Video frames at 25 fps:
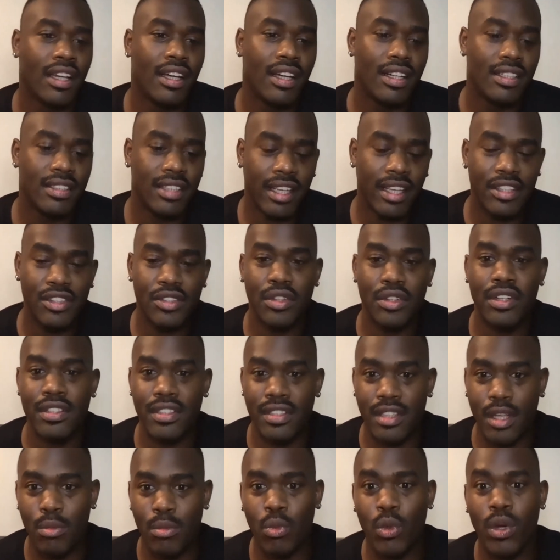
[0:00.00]
a dancer or
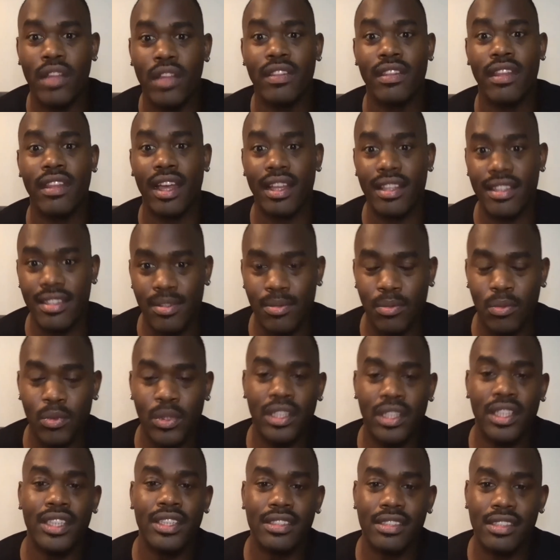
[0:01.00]
someone that's
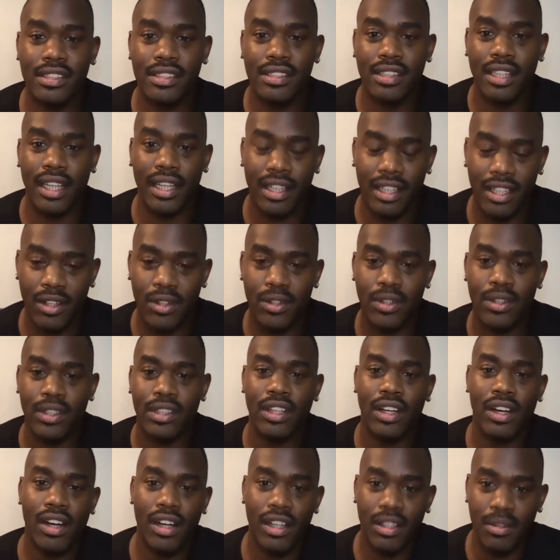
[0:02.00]
willing to like go
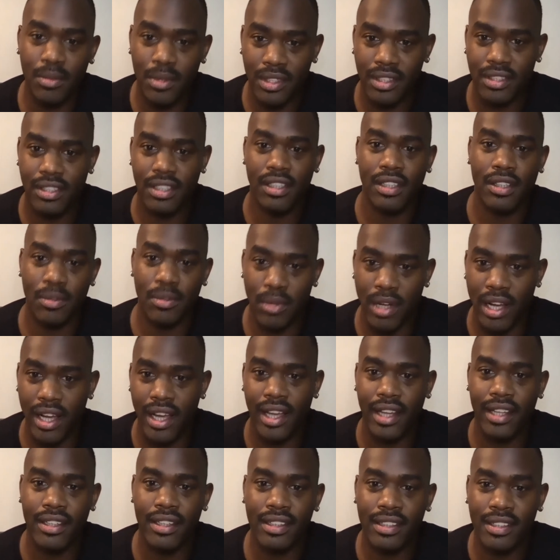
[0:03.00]
along with the
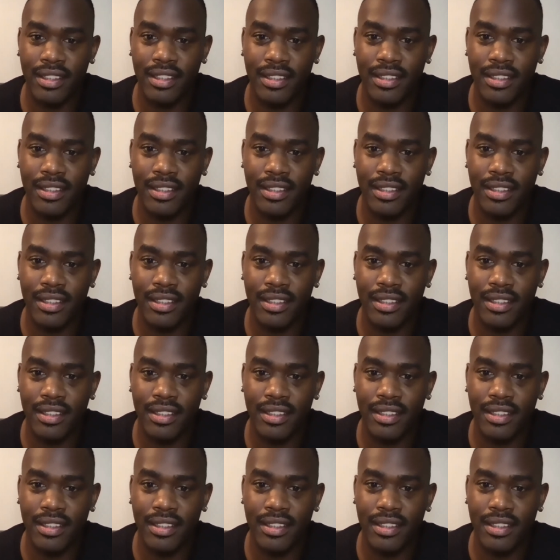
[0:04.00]
ride